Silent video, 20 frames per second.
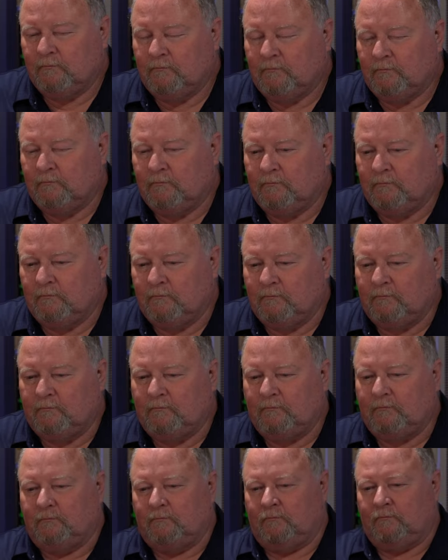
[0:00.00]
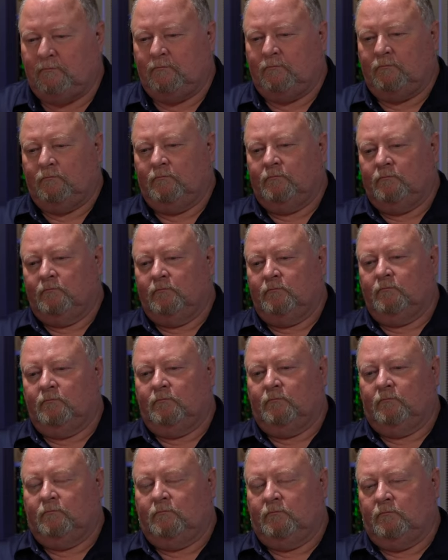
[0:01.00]

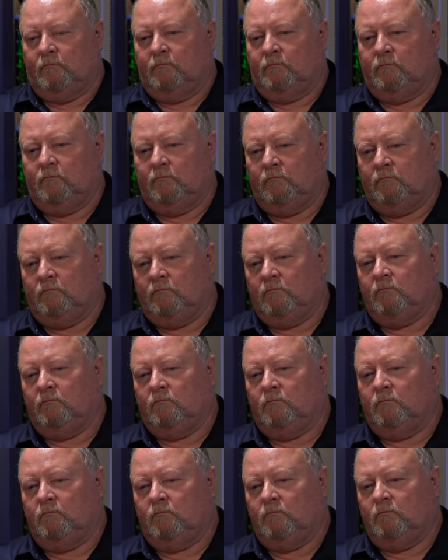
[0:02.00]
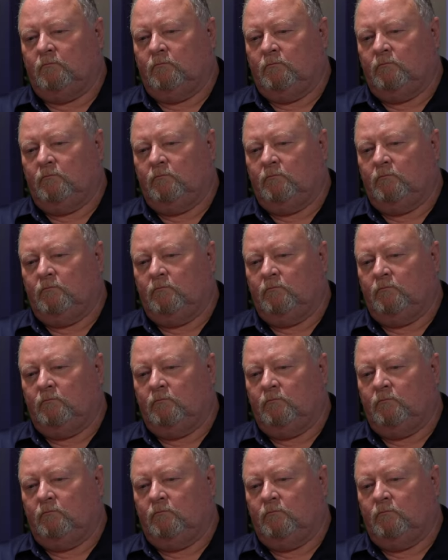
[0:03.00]
The person shown says nothing.